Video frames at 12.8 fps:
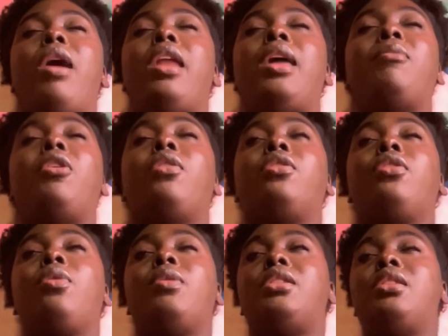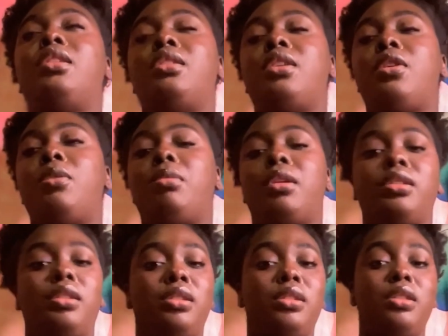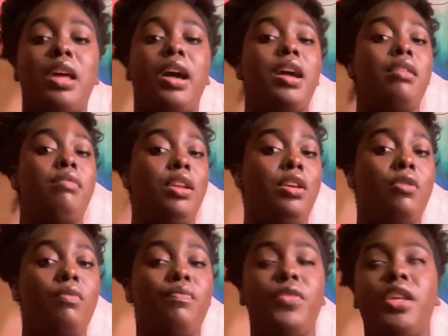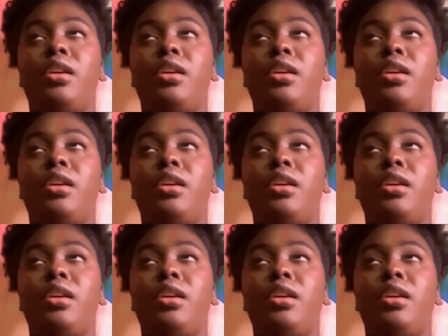and I'm not going to go into detail because this isn't that kind of video.